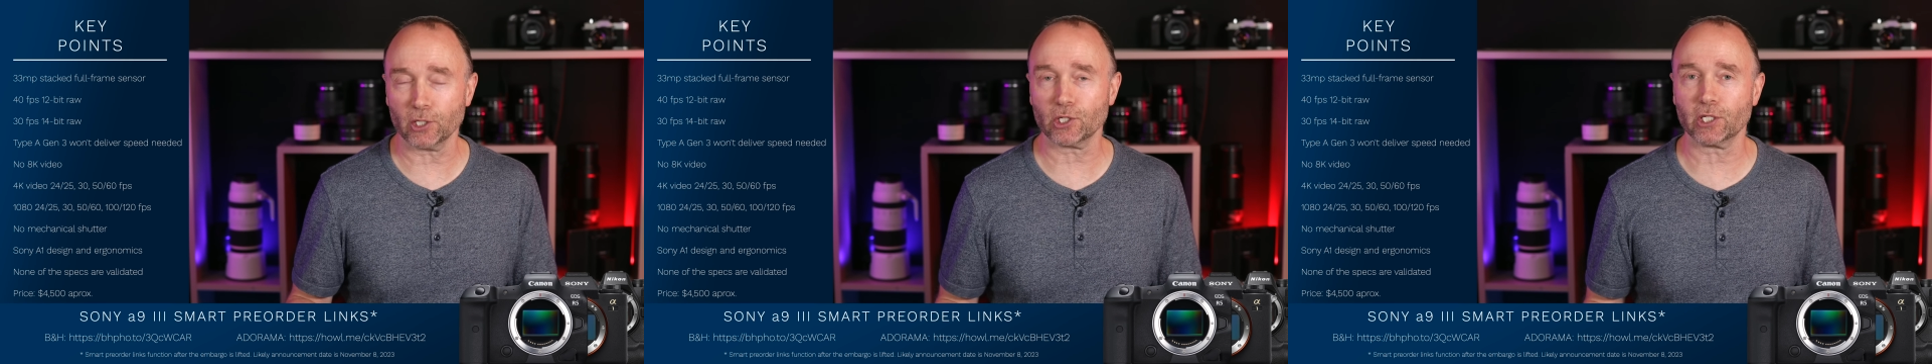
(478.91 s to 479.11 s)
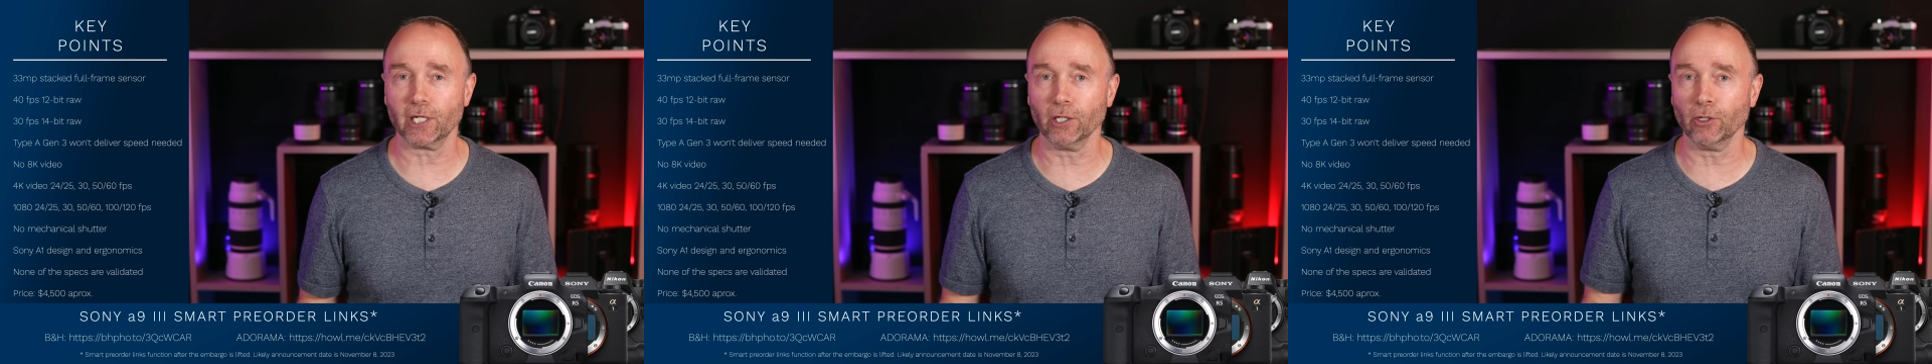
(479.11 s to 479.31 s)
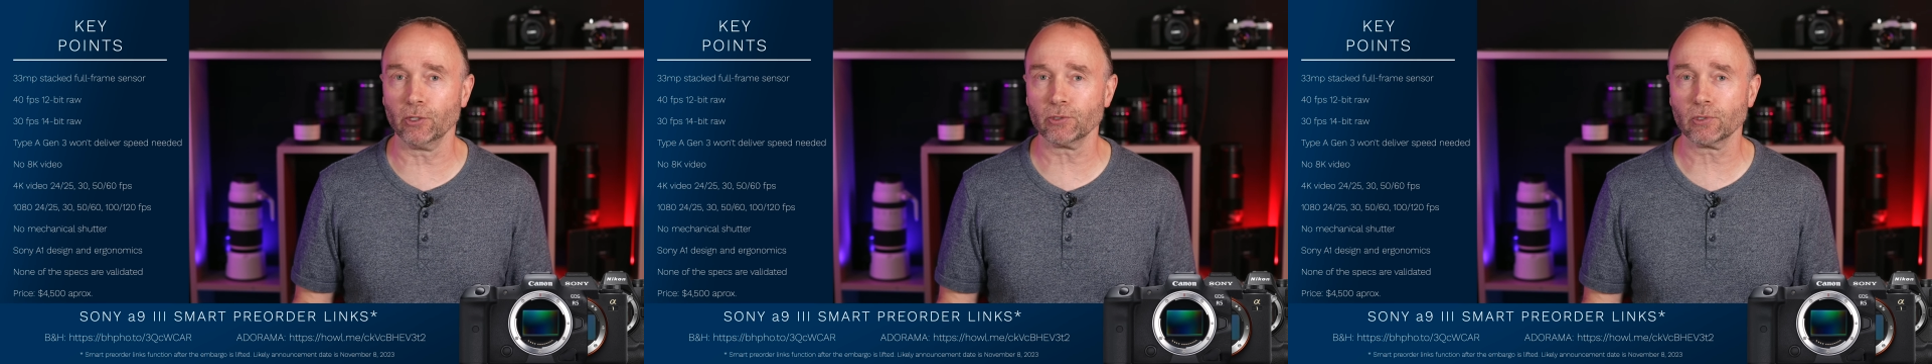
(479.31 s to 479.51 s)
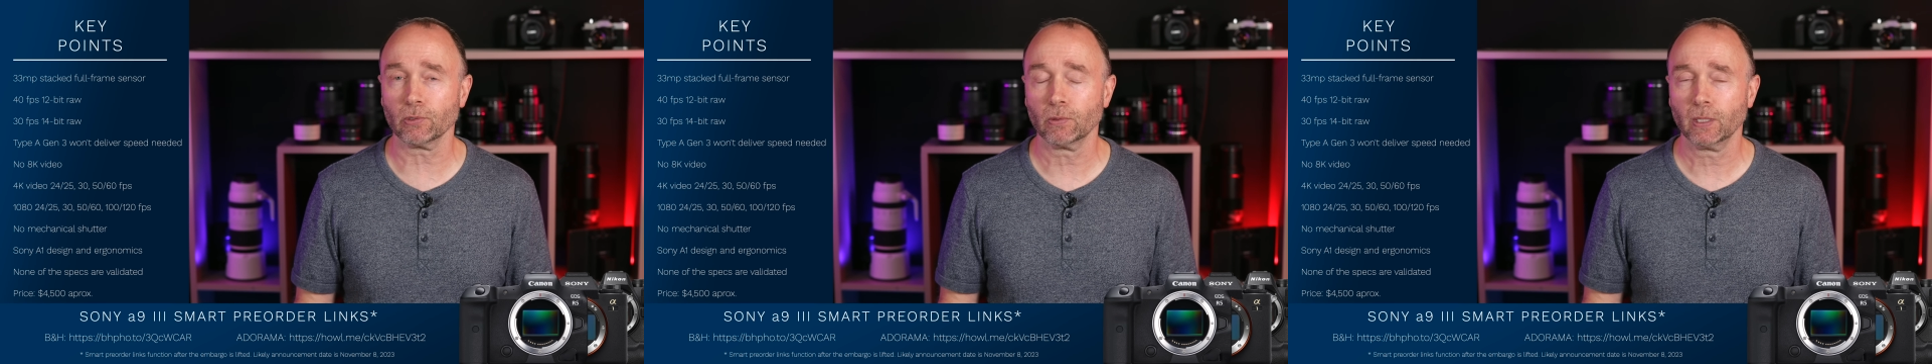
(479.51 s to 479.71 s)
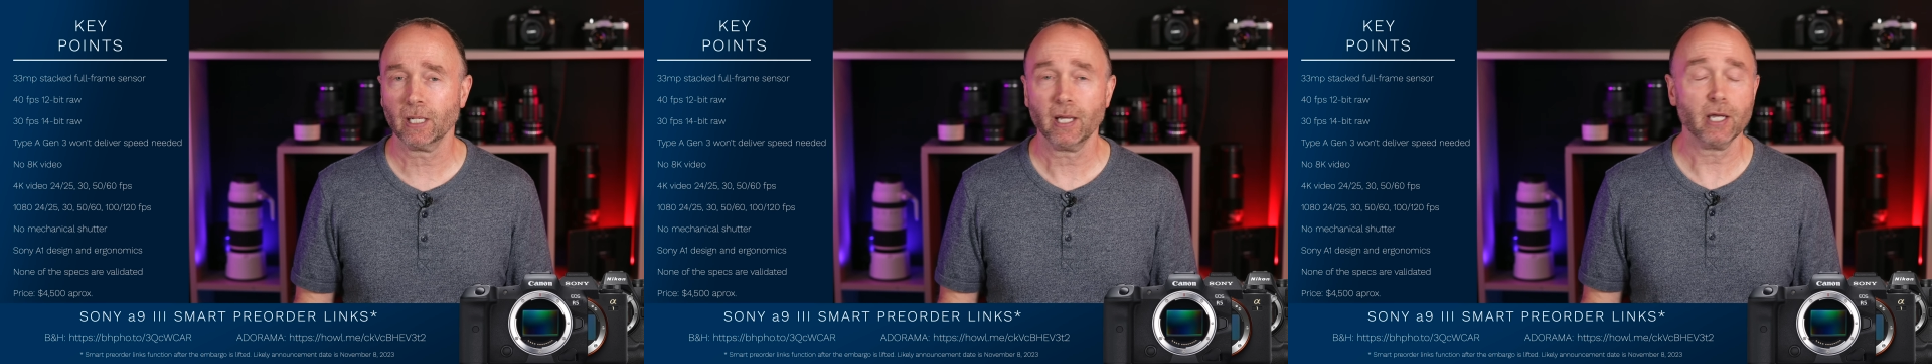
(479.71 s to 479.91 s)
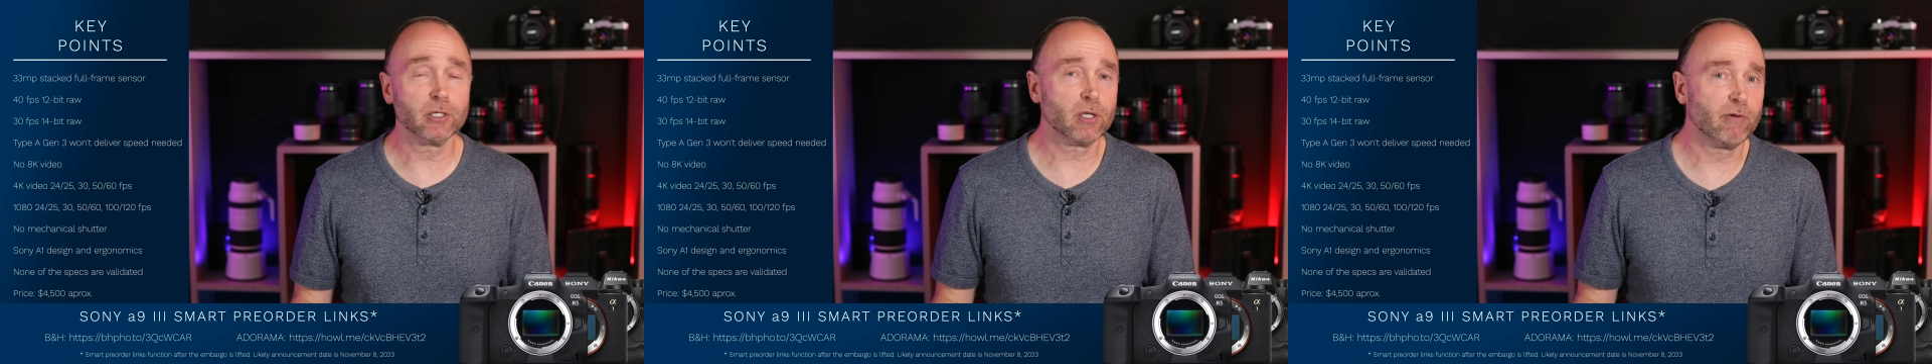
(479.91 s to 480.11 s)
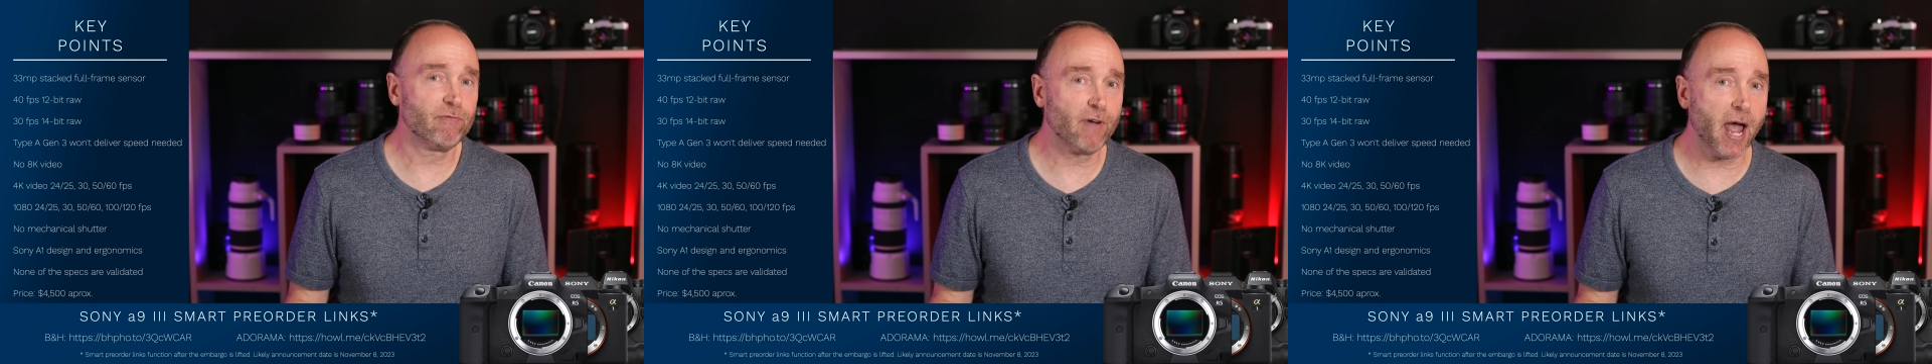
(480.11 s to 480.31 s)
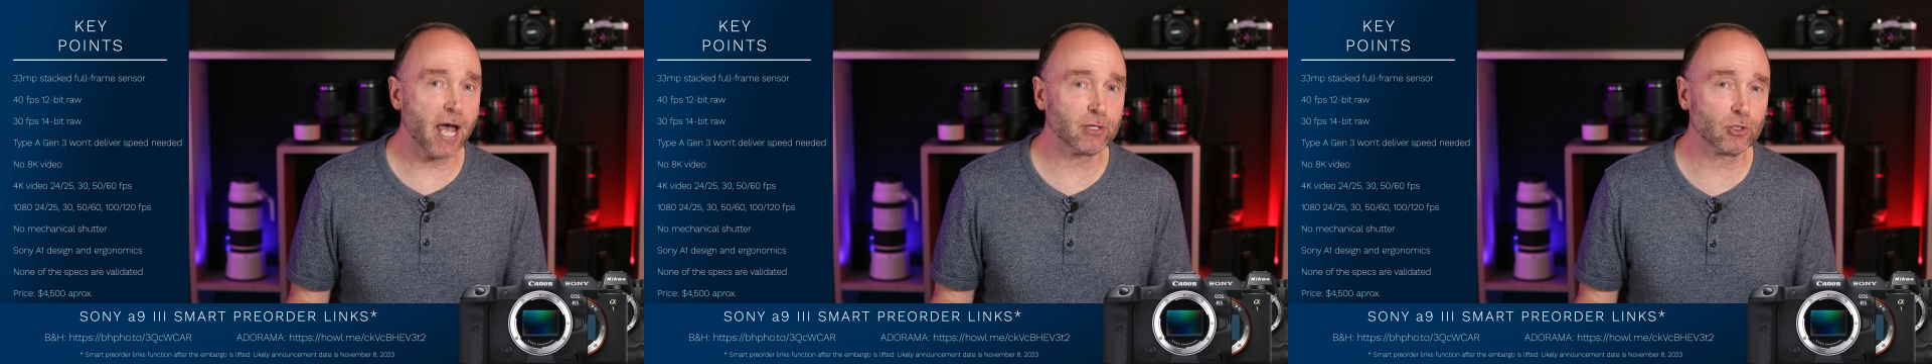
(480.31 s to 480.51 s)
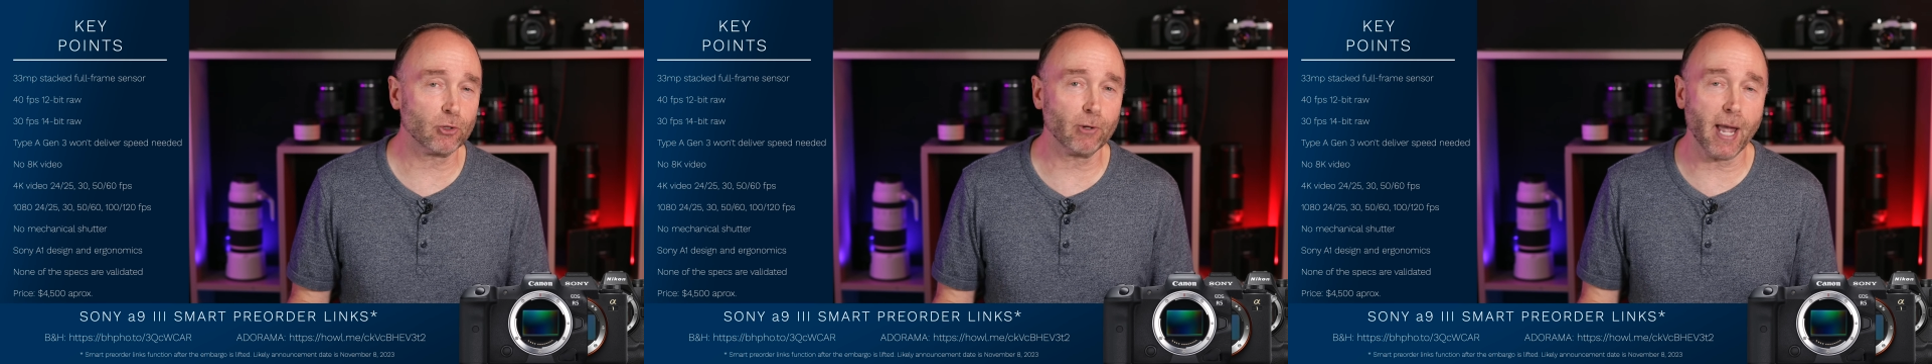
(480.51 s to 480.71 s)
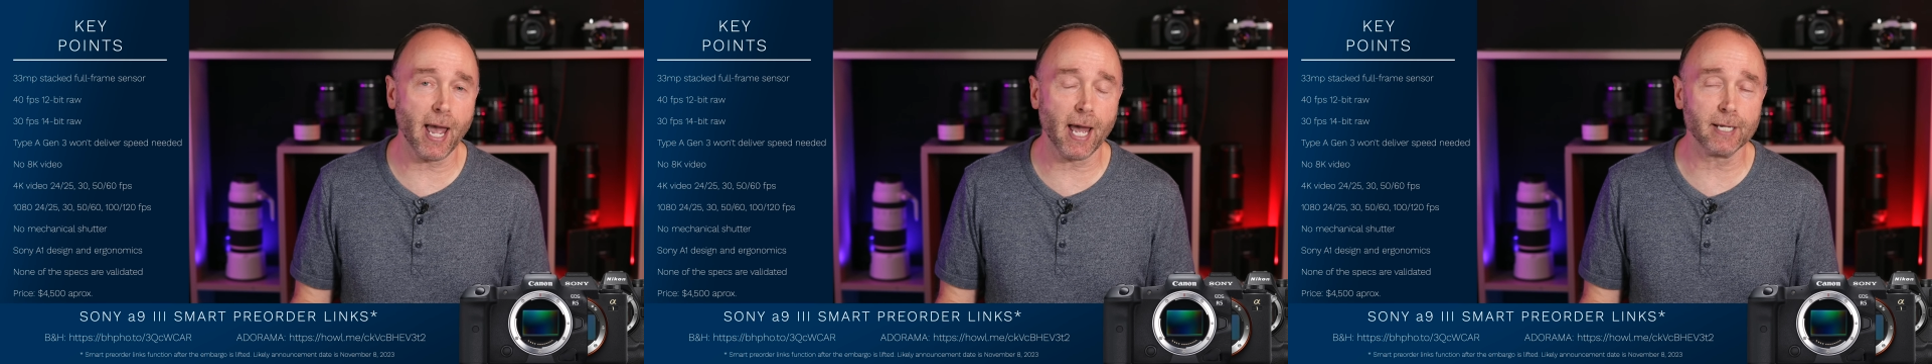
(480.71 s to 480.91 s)
stills? Is it faster
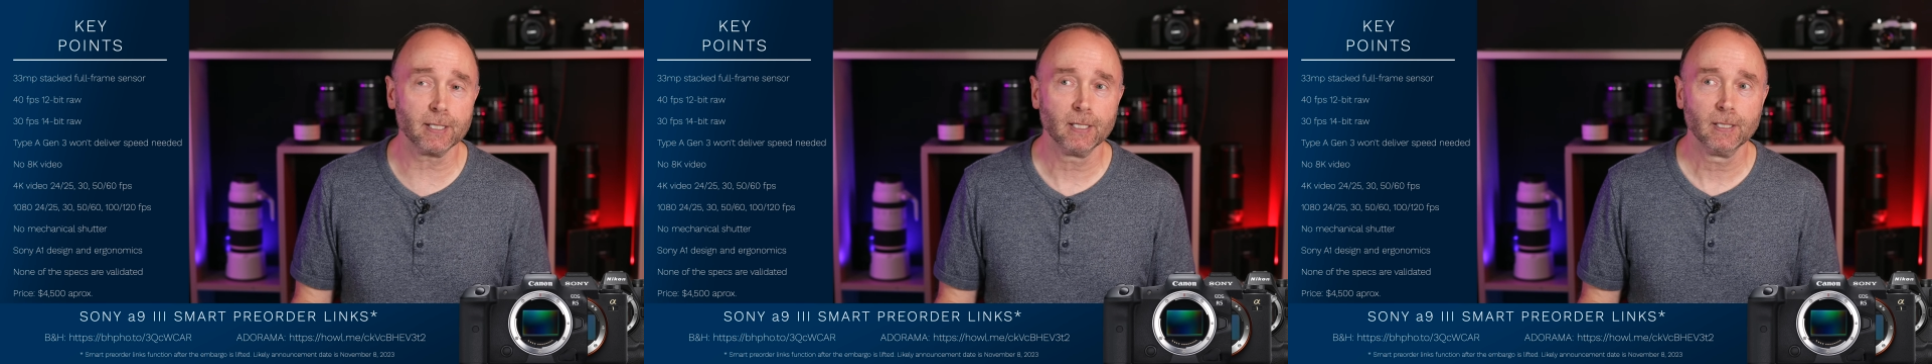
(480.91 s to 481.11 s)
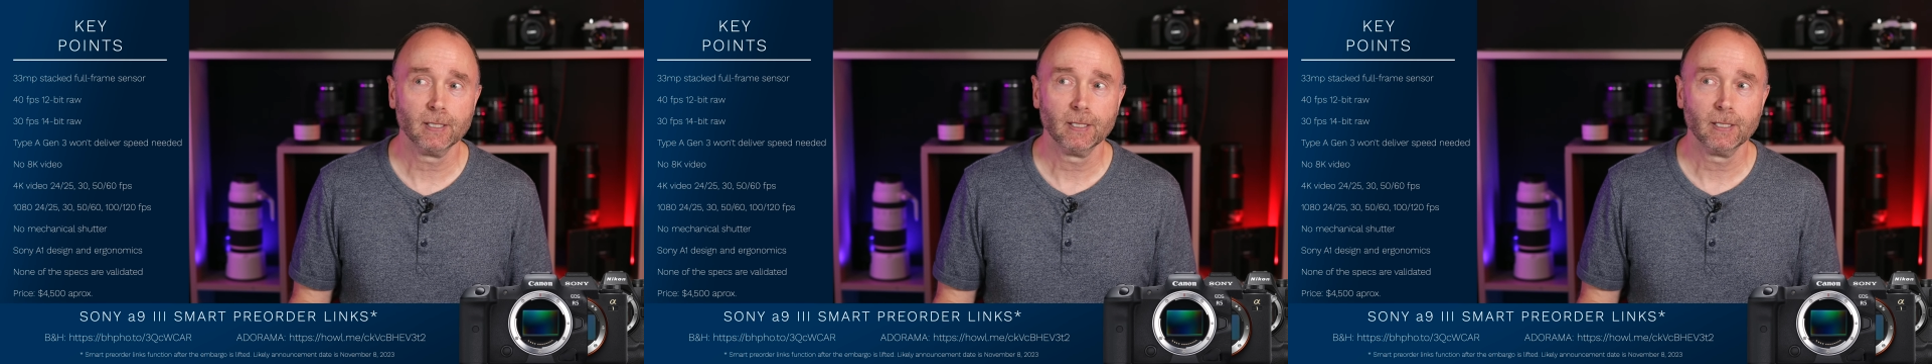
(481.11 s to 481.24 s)
at